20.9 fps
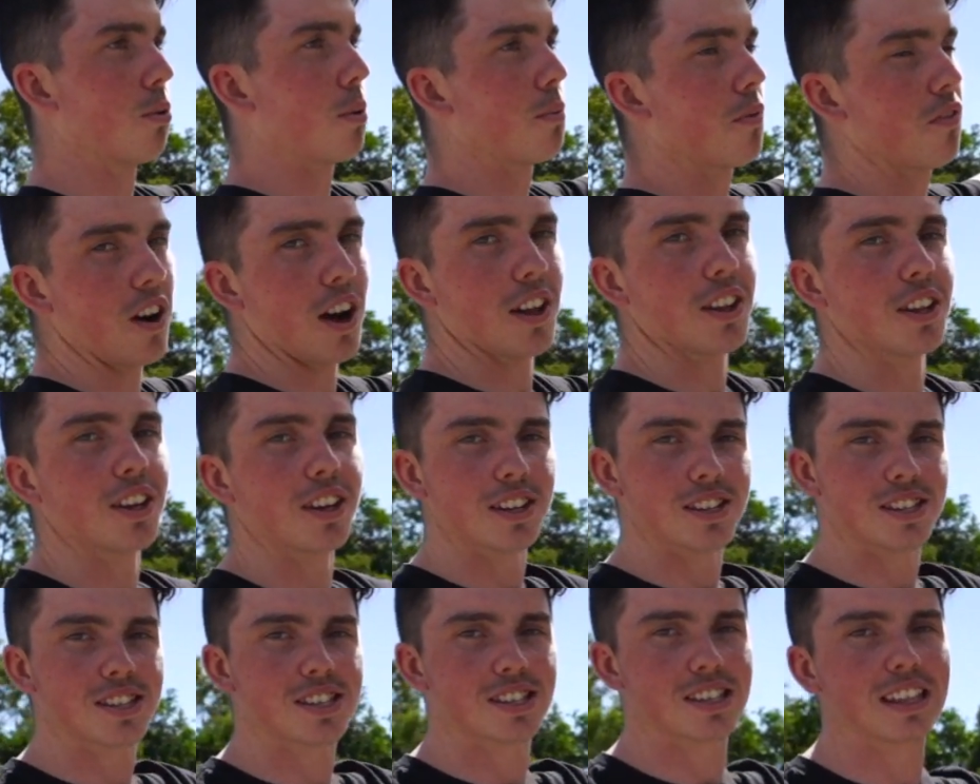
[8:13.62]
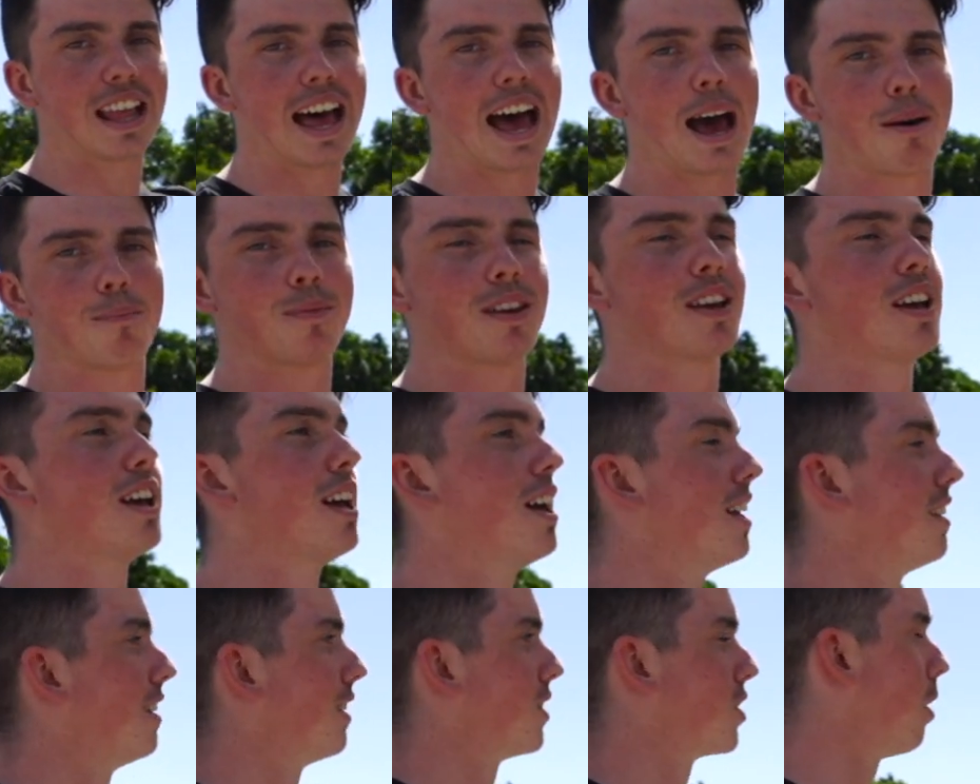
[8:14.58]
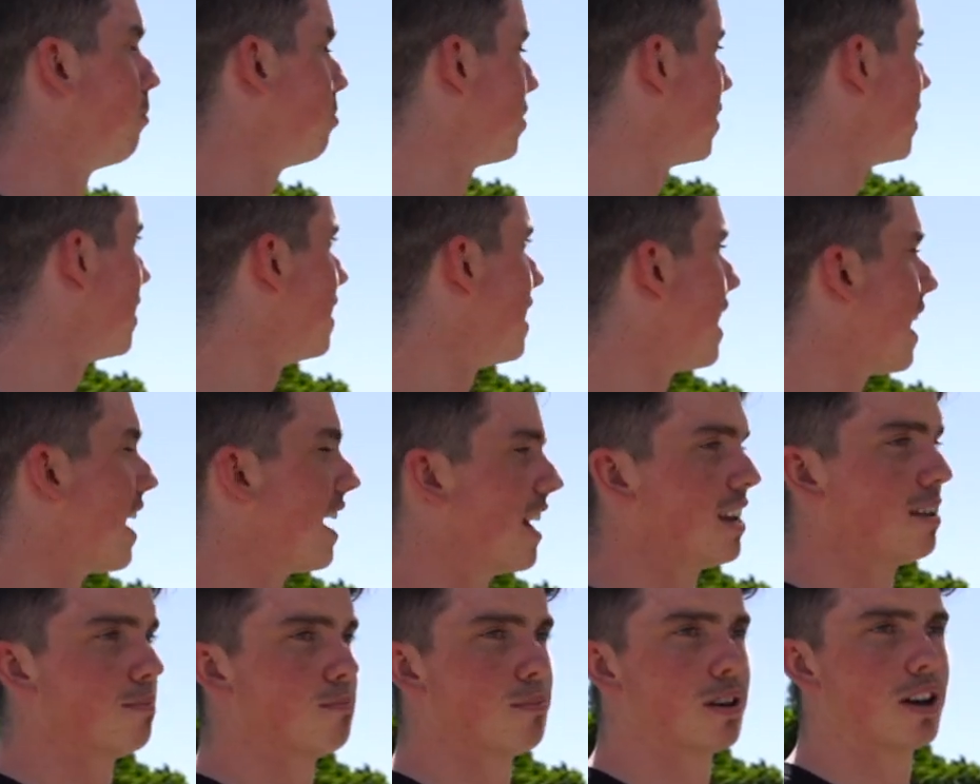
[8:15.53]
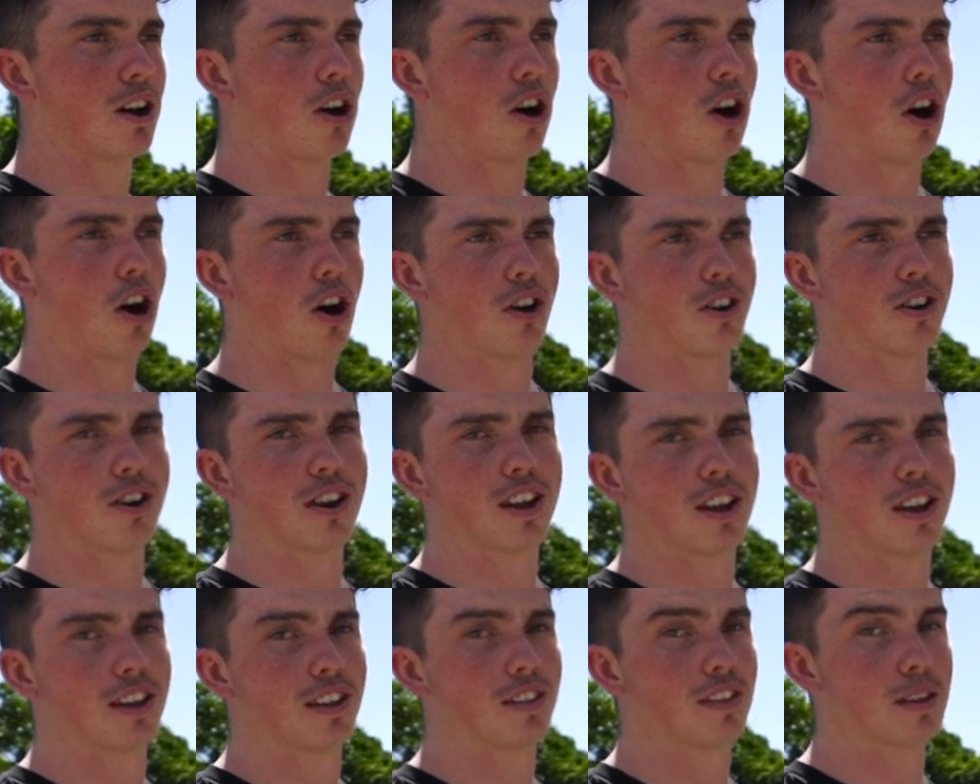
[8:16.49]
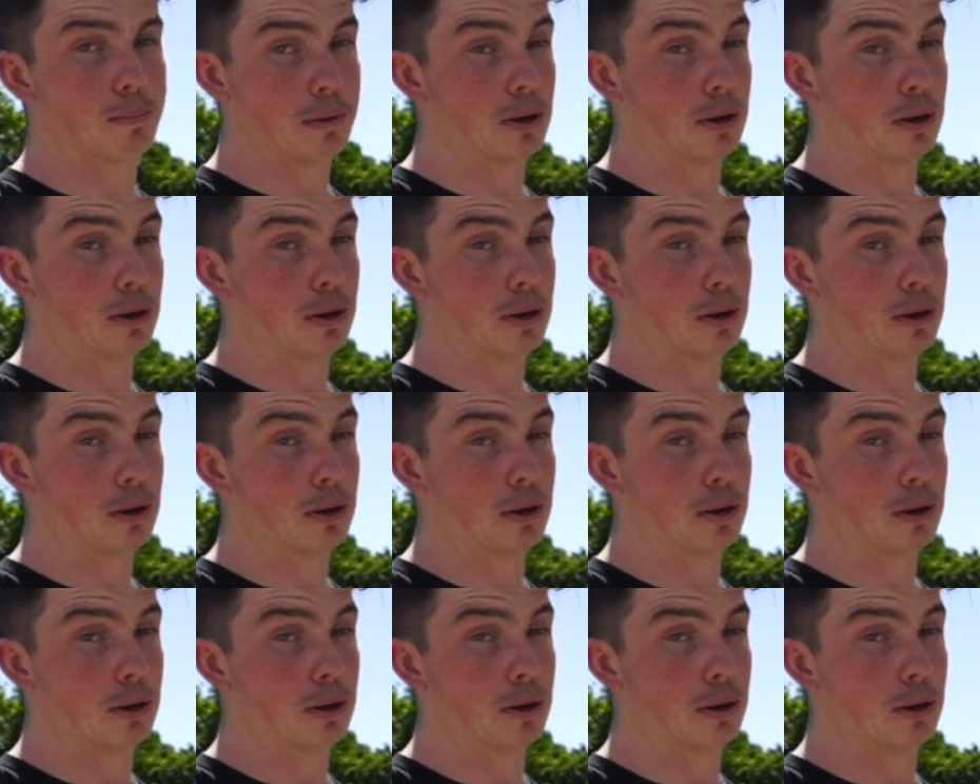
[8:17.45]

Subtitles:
we're finally going to slap the top tier name on the